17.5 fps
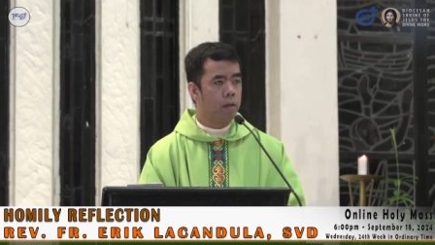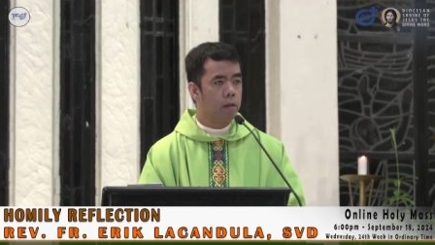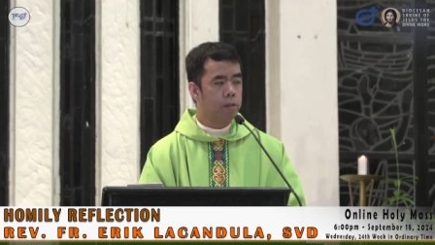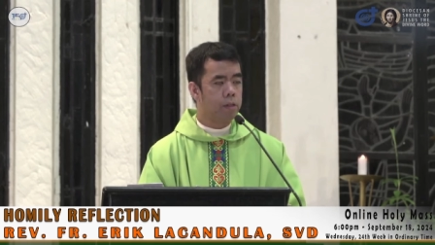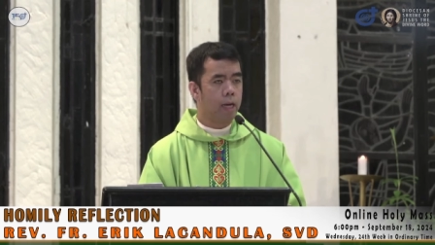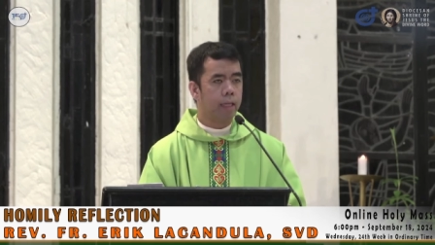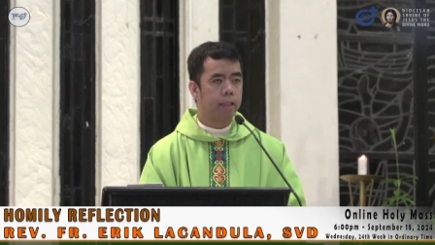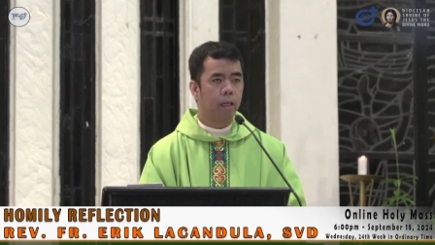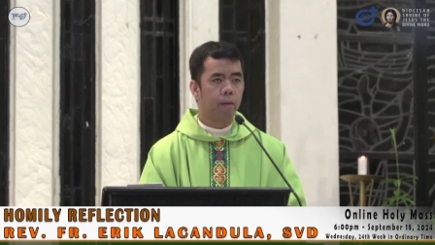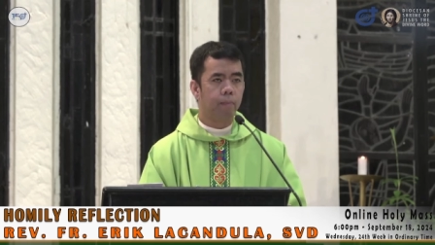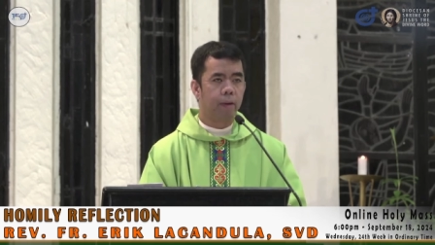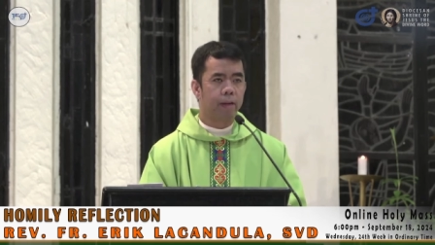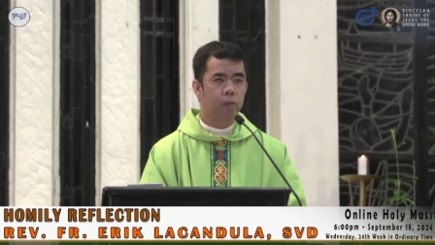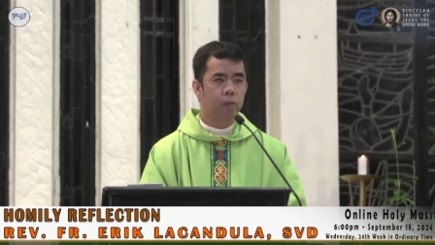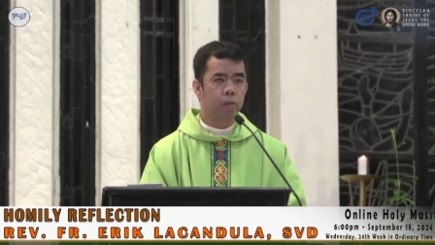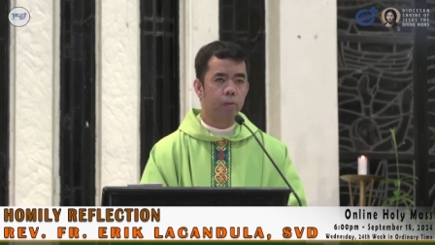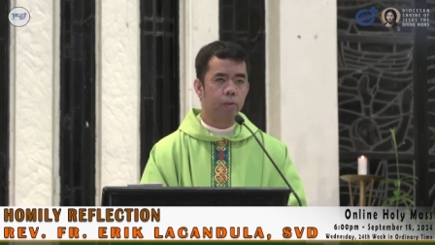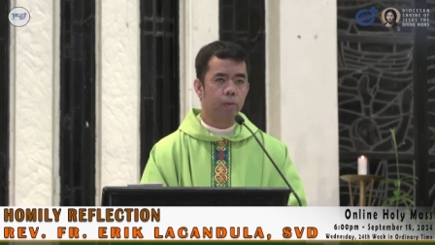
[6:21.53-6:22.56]
sa ating
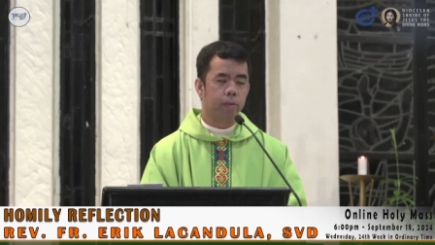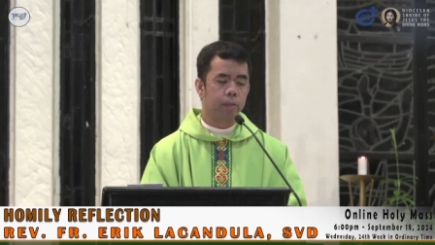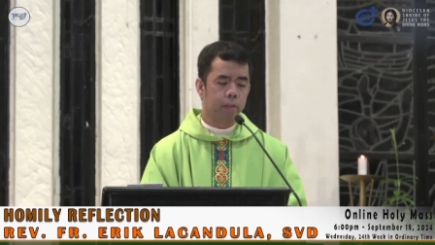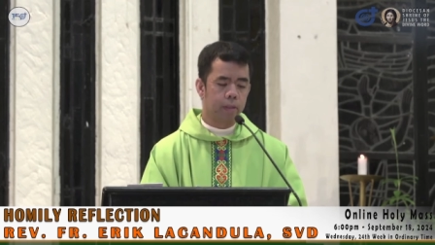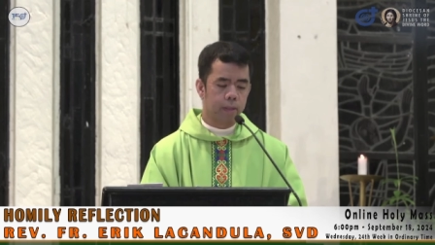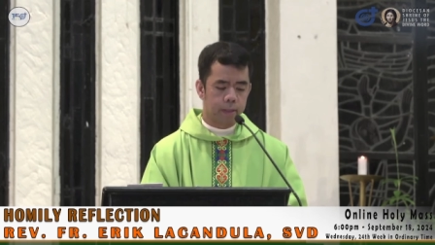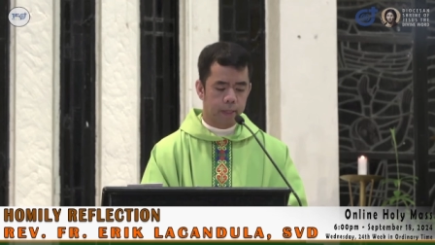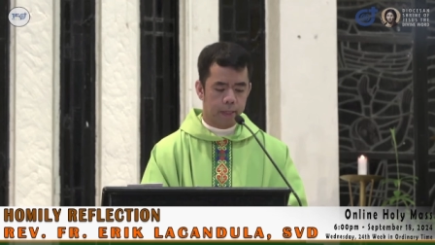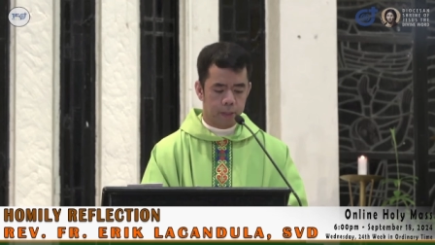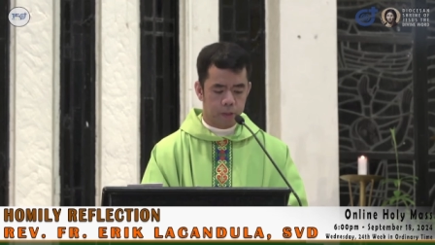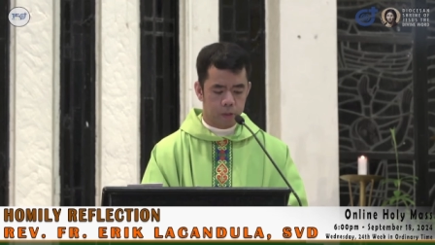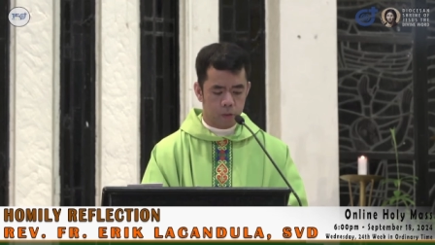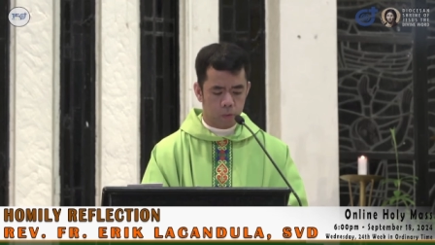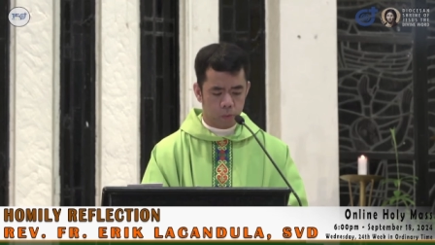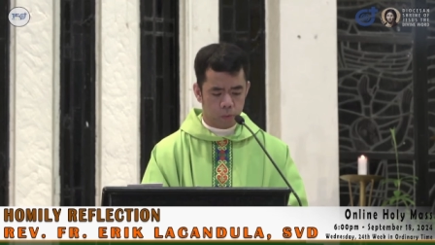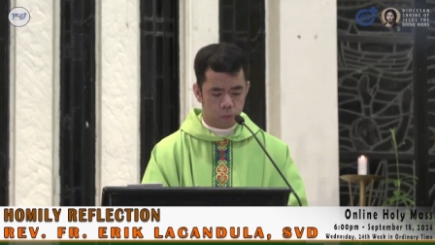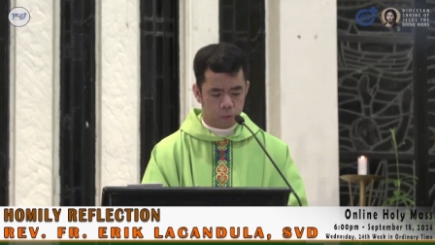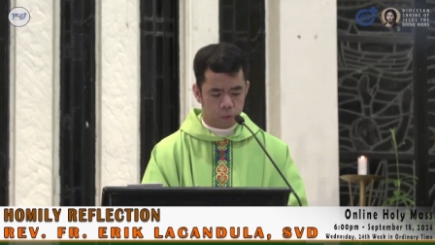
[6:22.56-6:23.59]
pagsunod kay
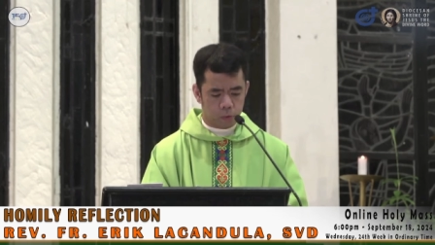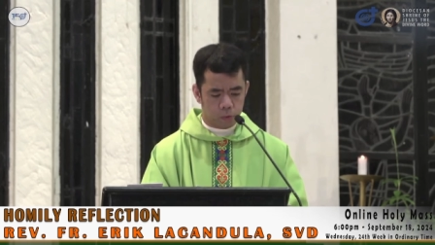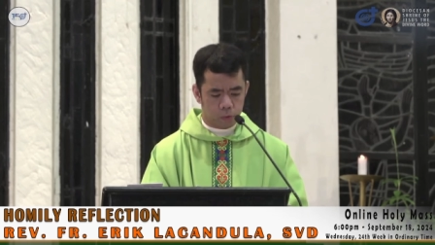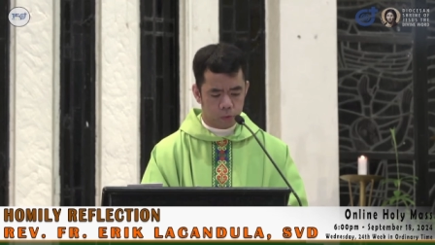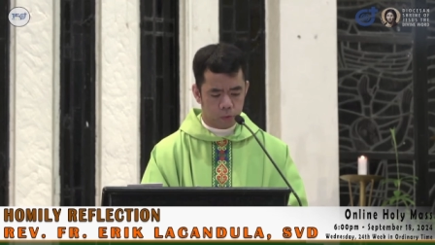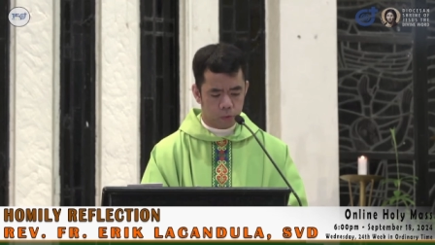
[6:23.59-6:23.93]
Jesus.